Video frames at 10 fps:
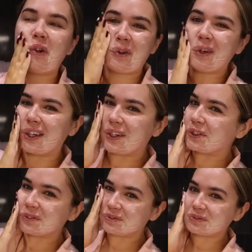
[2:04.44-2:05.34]

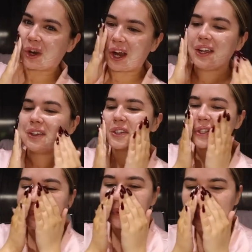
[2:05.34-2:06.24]
loyal, right? Because
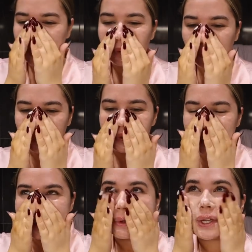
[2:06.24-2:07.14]
I'm so loyal
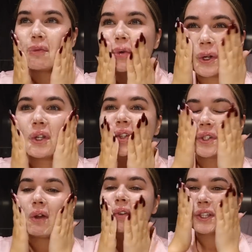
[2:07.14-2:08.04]
to this makeup
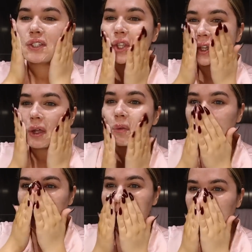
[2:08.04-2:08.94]
product. I mean, this skincare
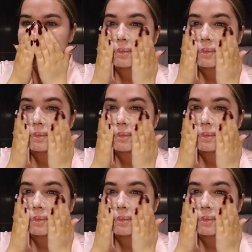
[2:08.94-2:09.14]
product.